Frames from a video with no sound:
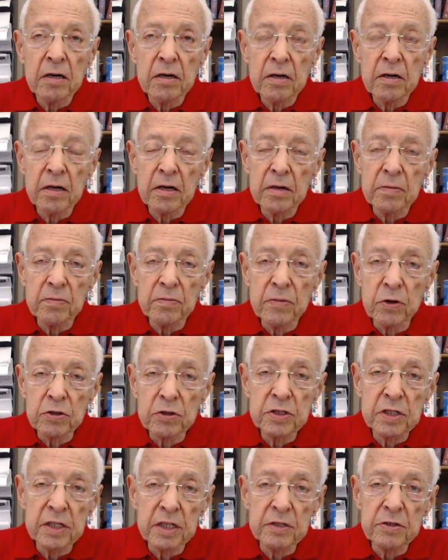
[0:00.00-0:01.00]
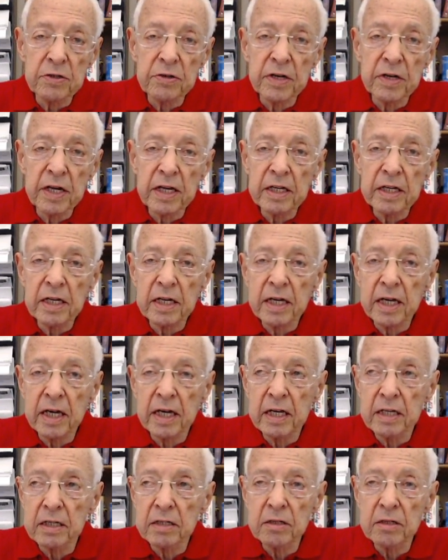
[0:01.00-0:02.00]
uh, most internet
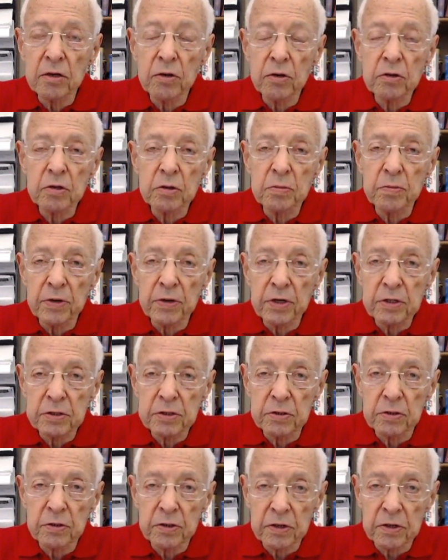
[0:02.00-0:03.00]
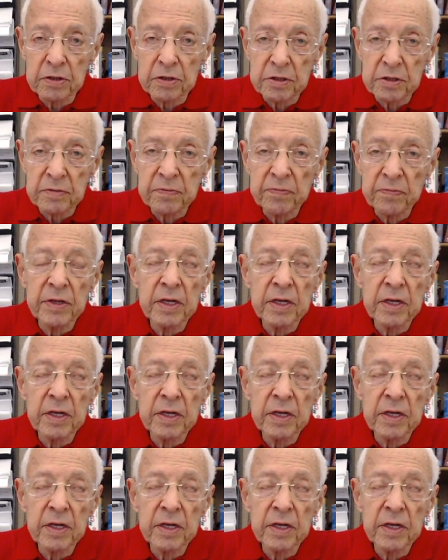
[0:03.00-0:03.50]
and local bookstores.